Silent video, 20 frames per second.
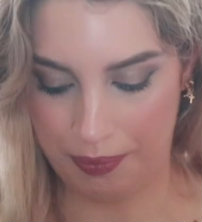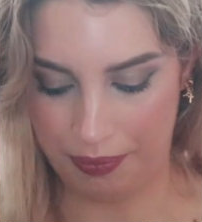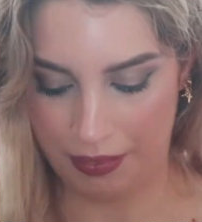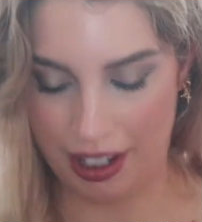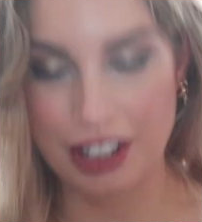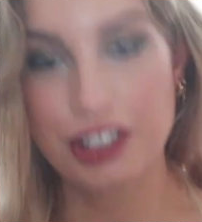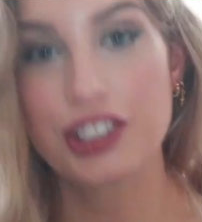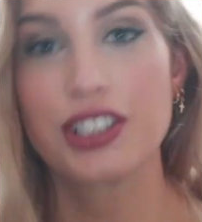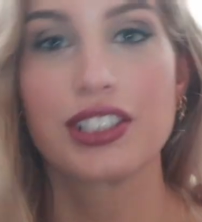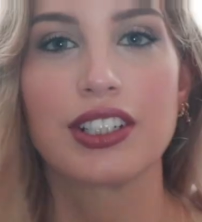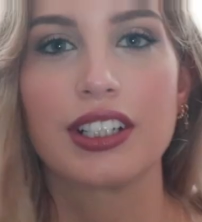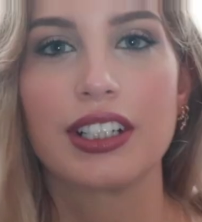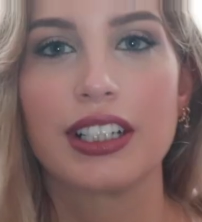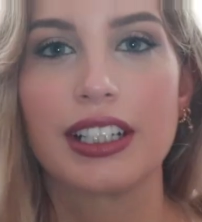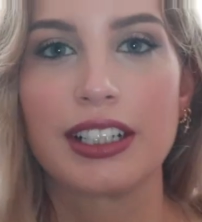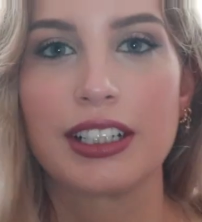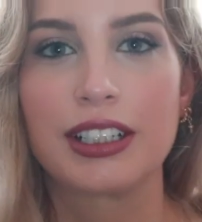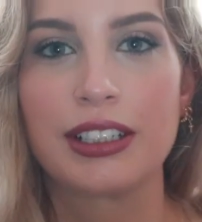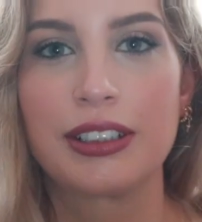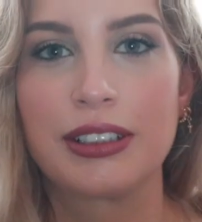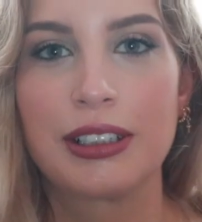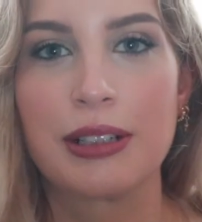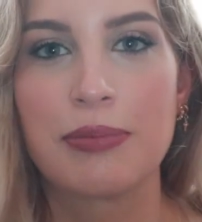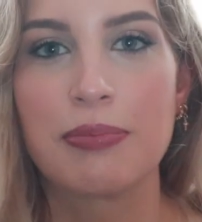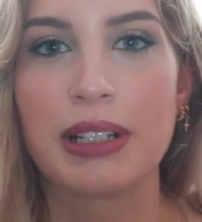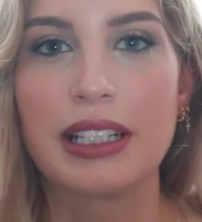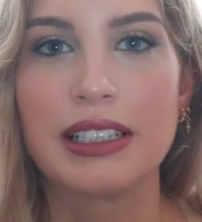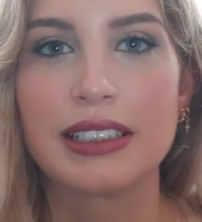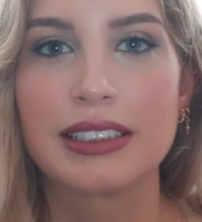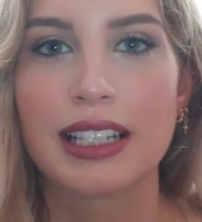and just look like a
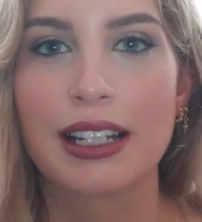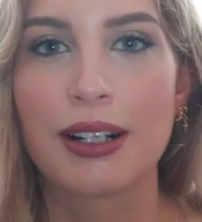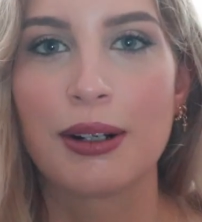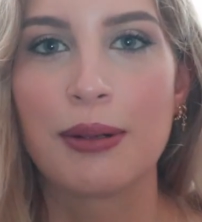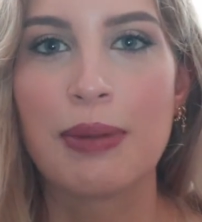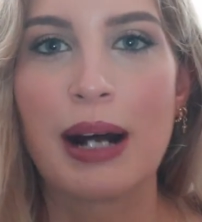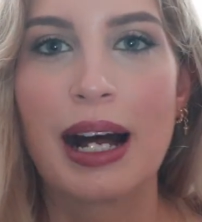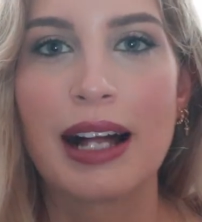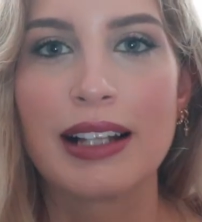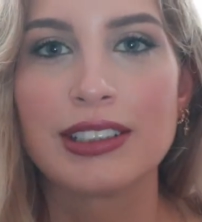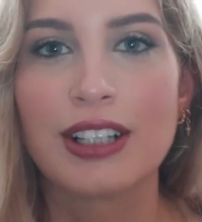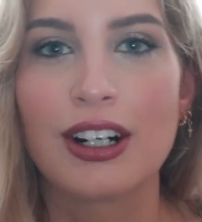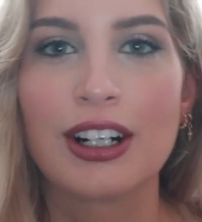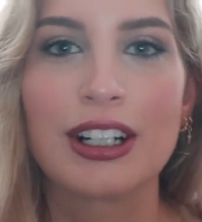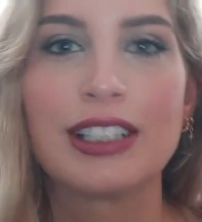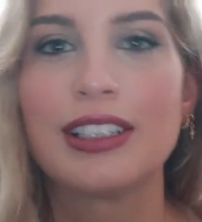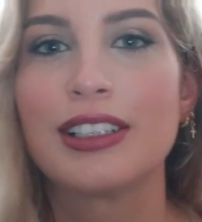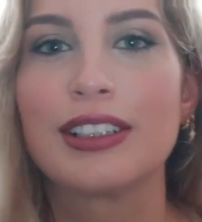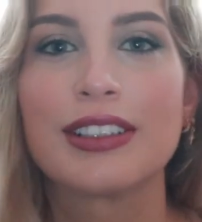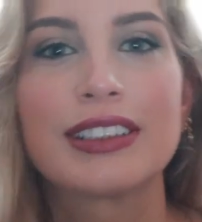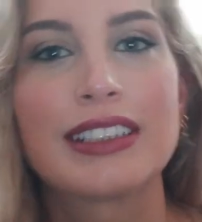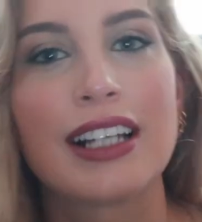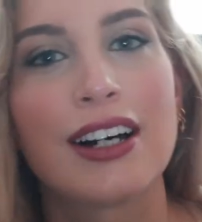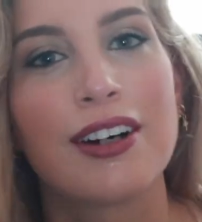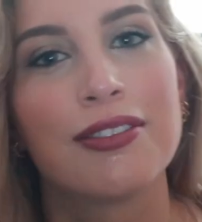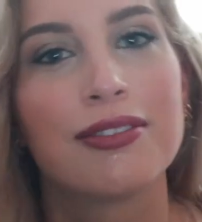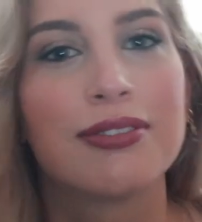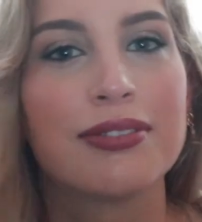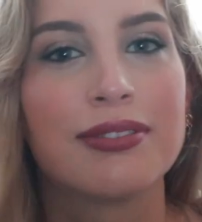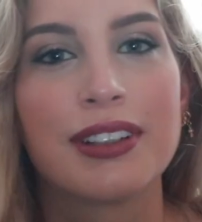complete psychopath talking to
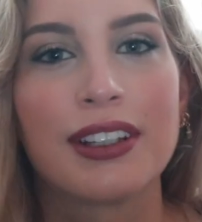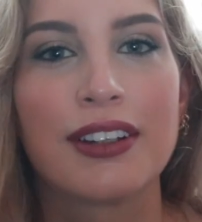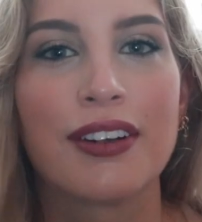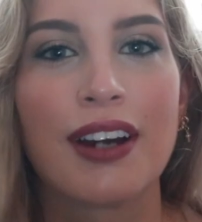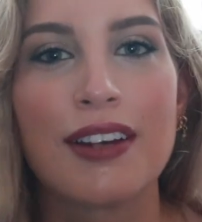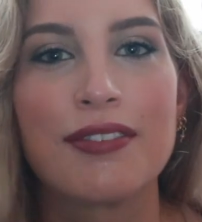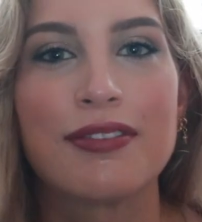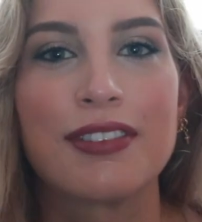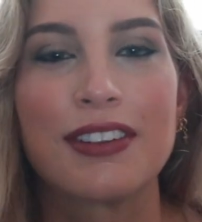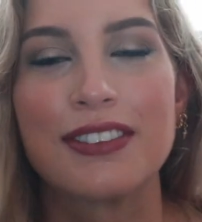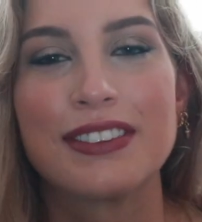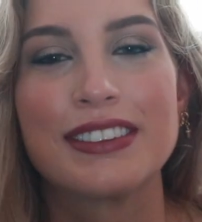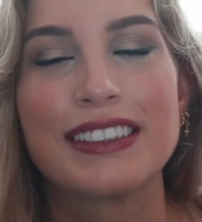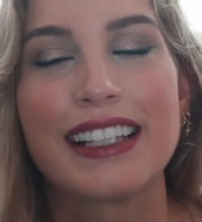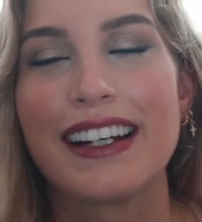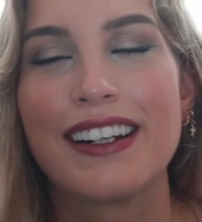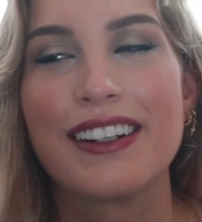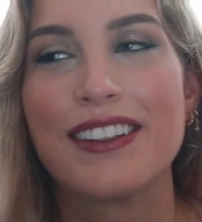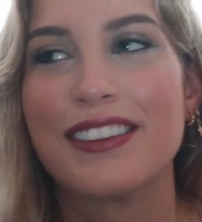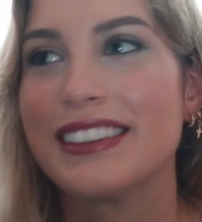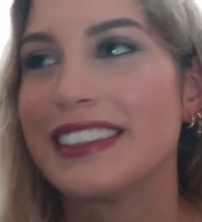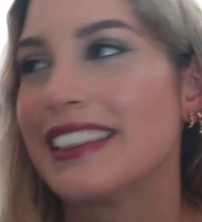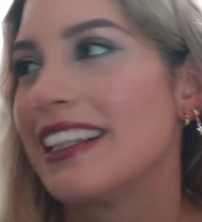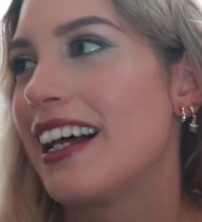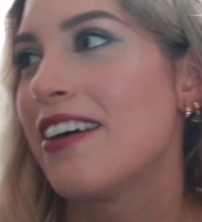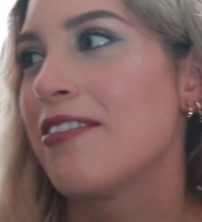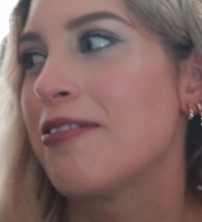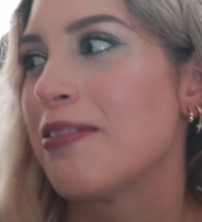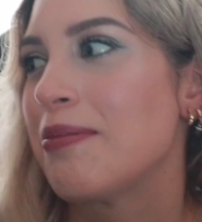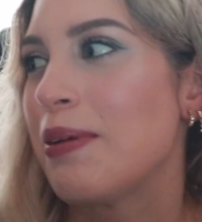yourself with your headphones. I always
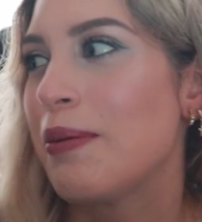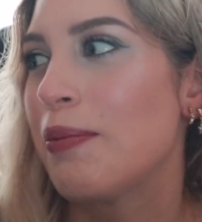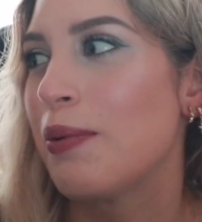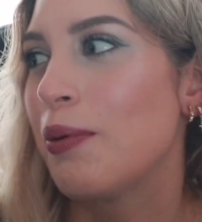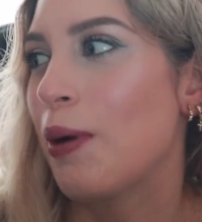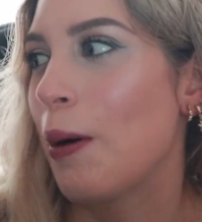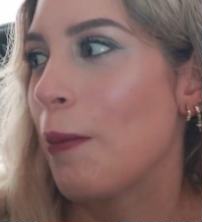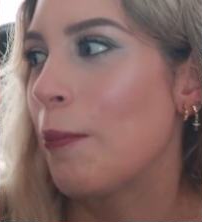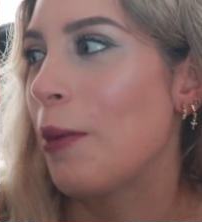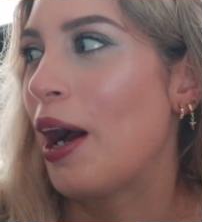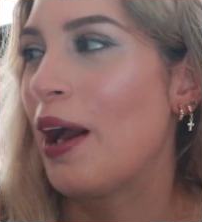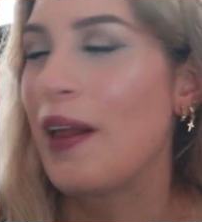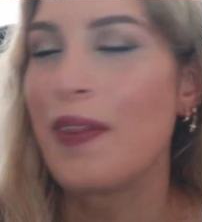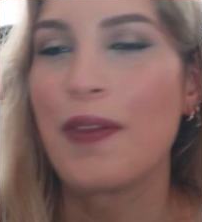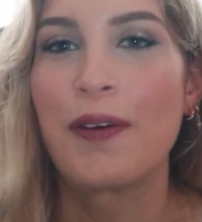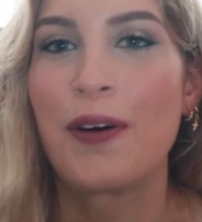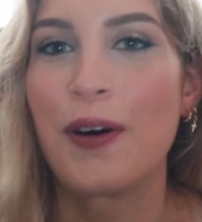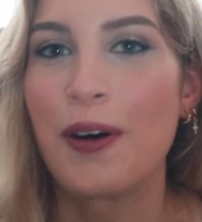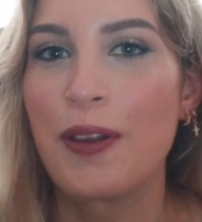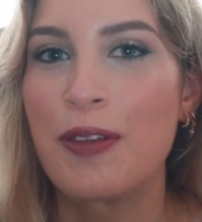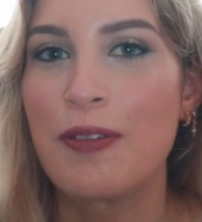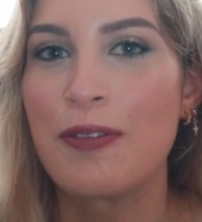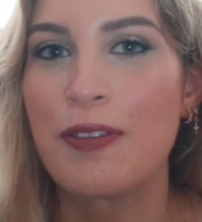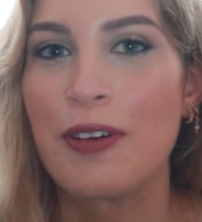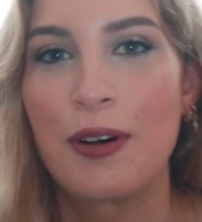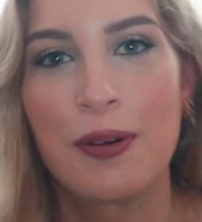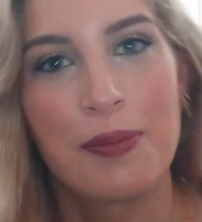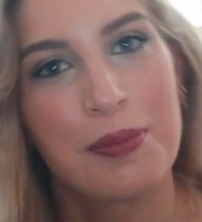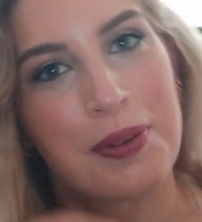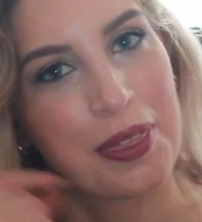laugh when people walk by and they're on the
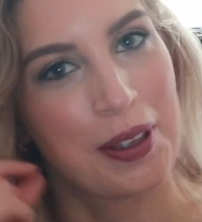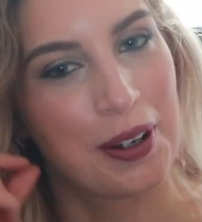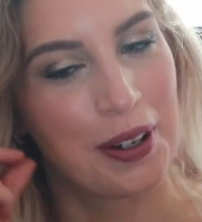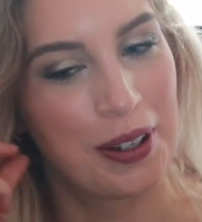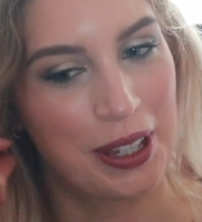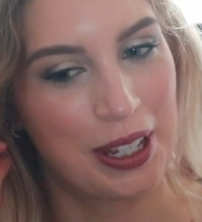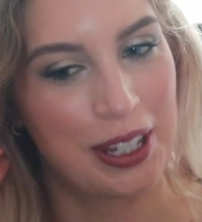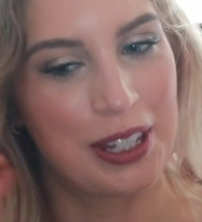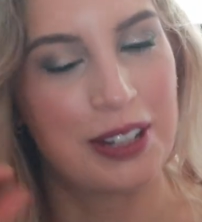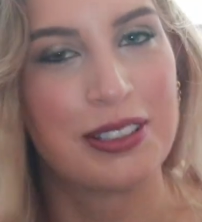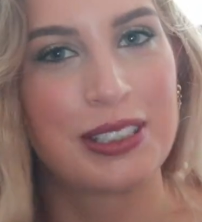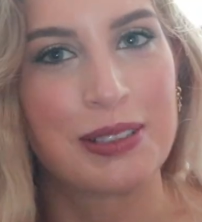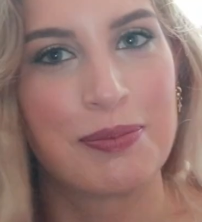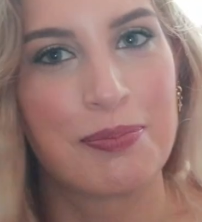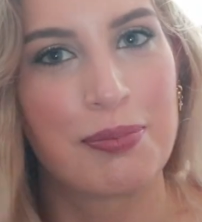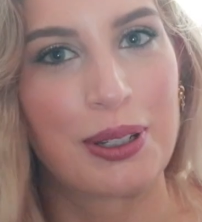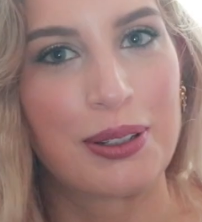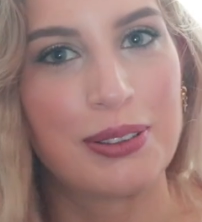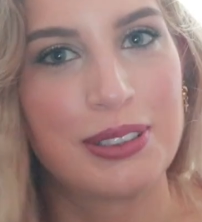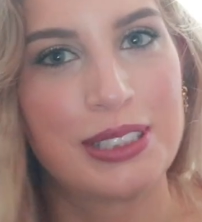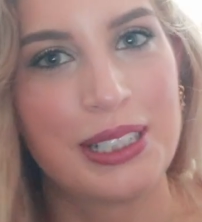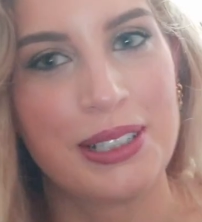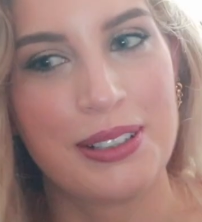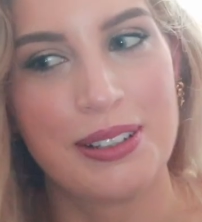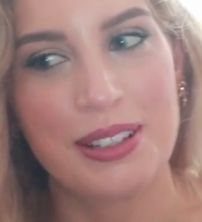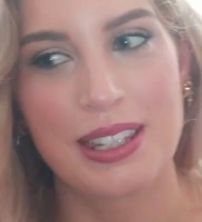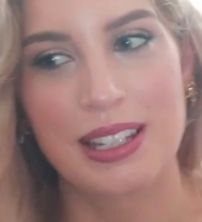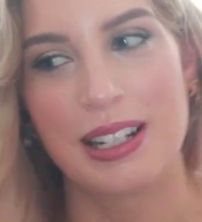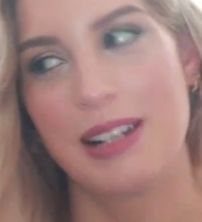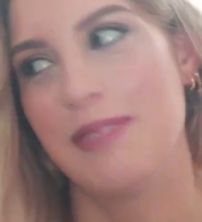phone but they're like using
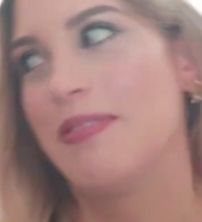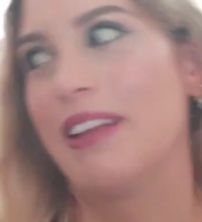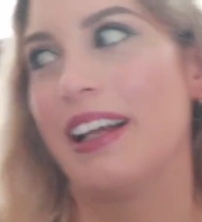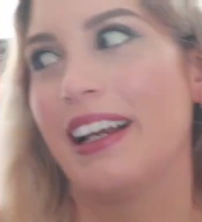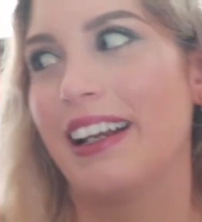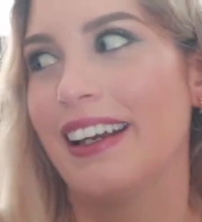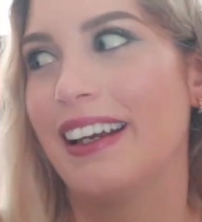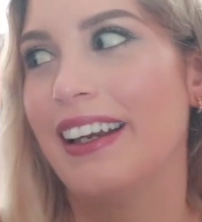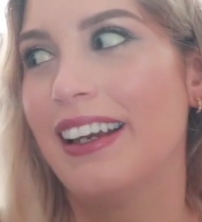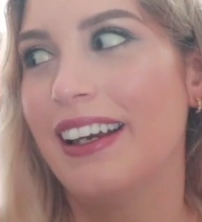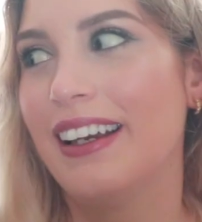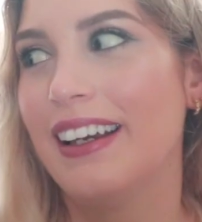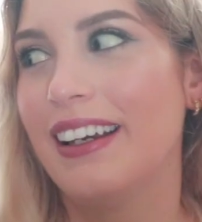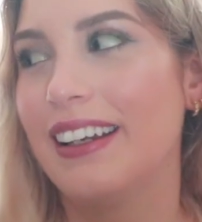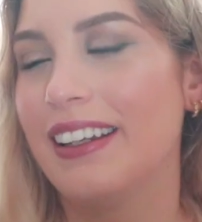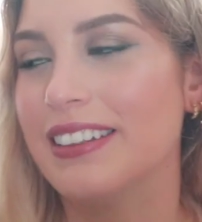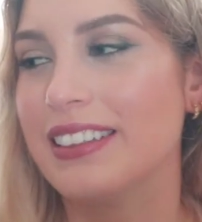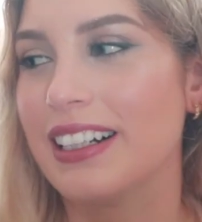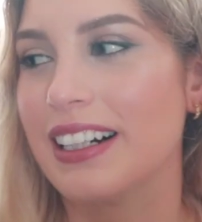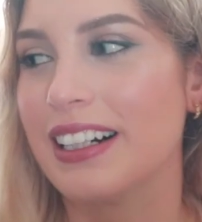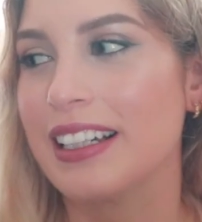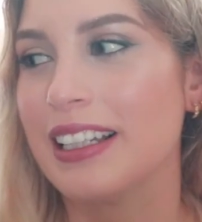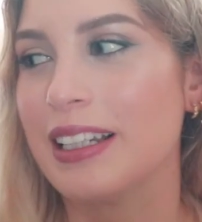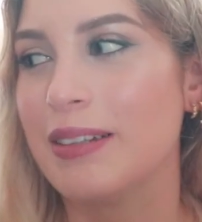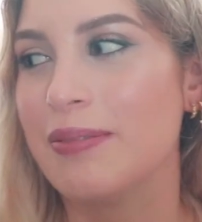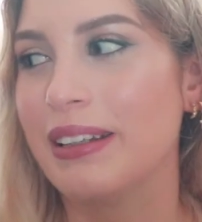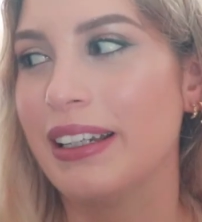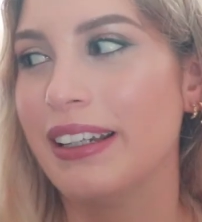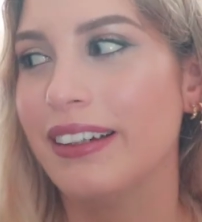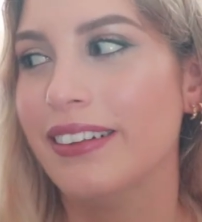Bluetooth, and I'm like, you talking
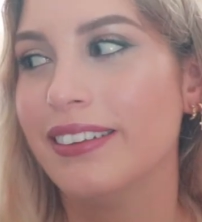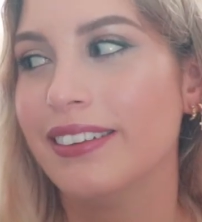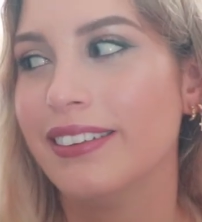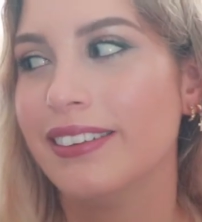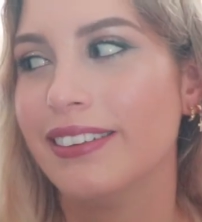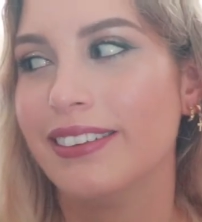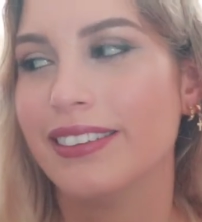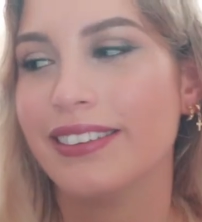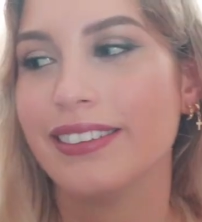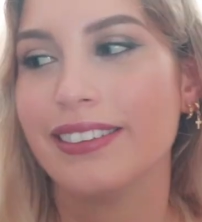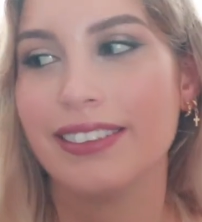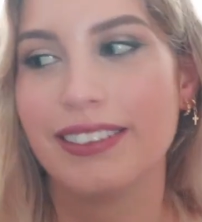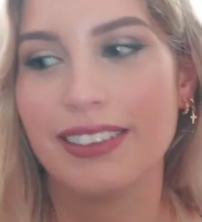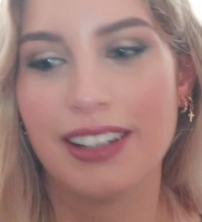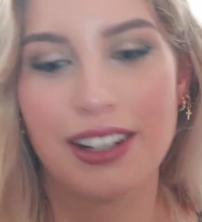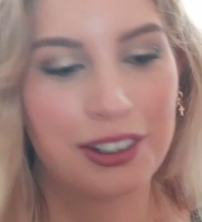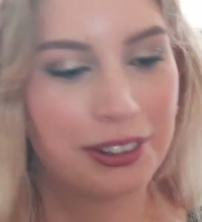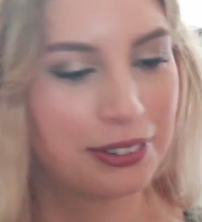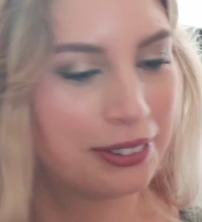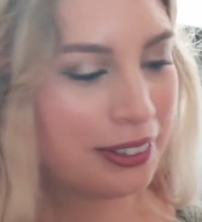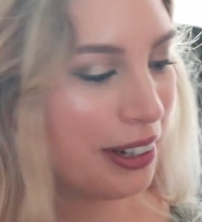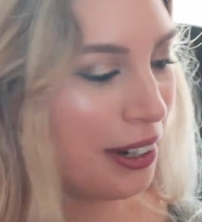to me? No?